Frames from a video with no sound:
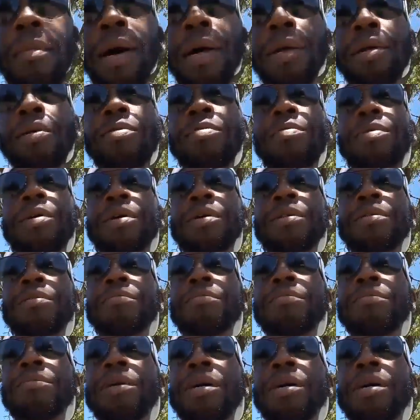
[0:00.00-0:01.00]
Michael, but
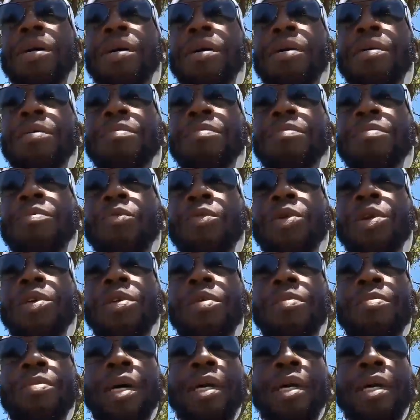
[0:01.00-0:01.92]
William.